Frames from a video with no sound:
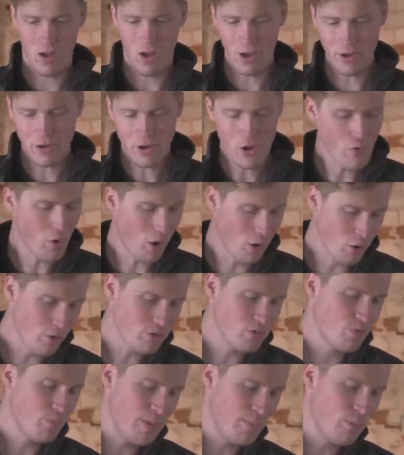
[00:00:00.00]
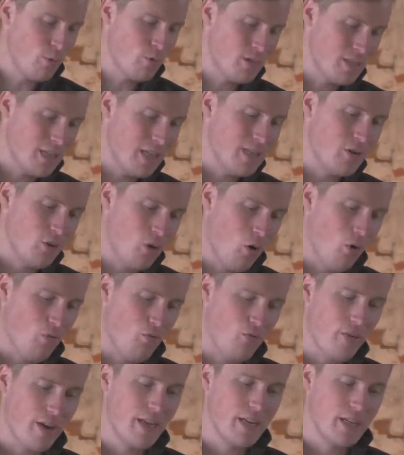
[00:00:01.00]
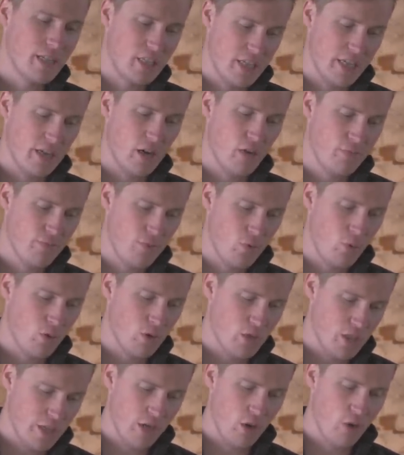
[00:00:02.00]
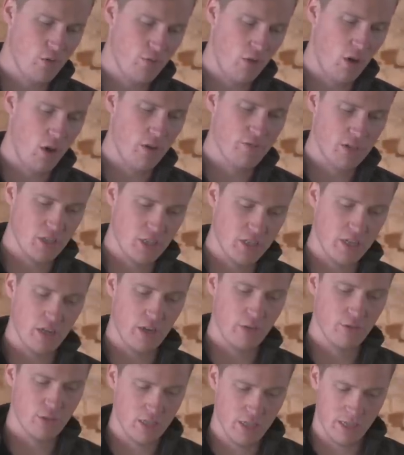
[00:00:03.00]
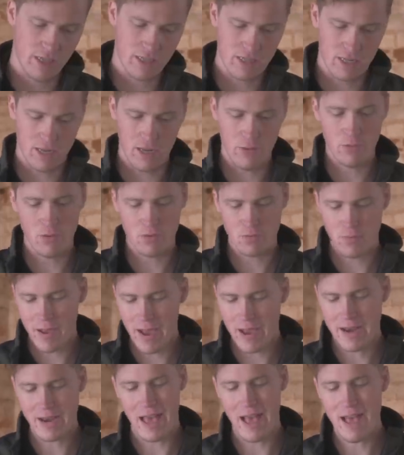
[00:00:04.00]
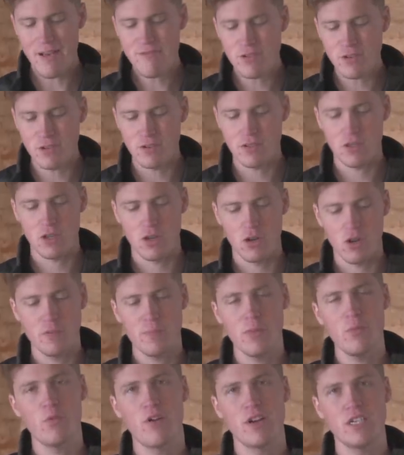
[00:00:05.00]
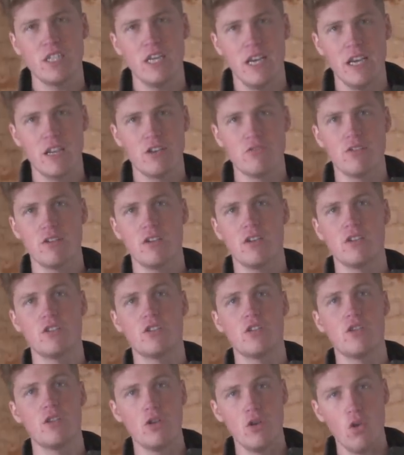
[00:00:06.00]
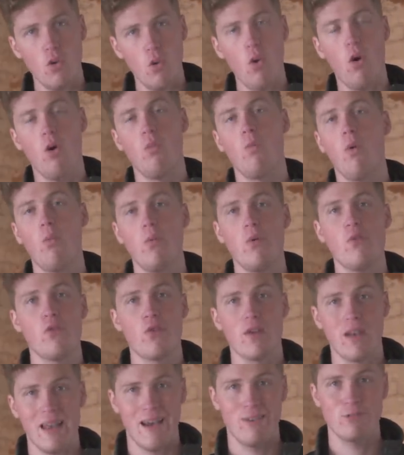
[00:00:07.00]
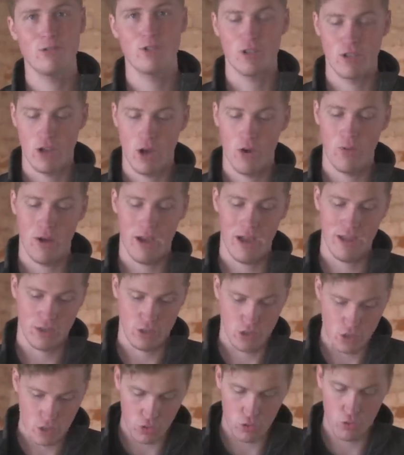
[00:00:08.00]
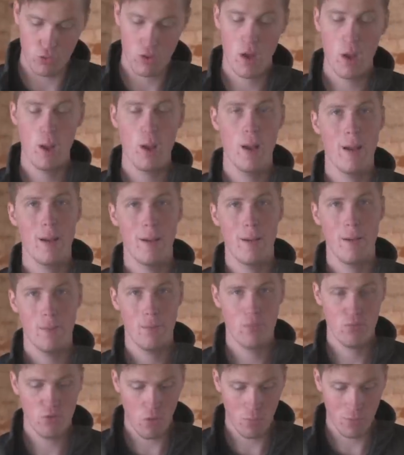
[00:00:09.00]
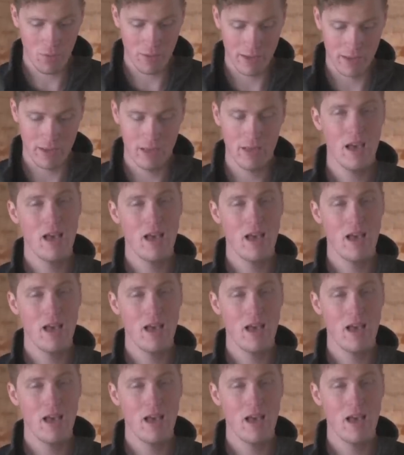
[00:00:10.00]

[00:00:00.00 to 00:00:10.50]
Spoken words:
I know a lot of people did not read GL04, GL05 and GL06, and it was made evident that a lot of people were actually ignorant as to the law on what we were allowed to go and do properly.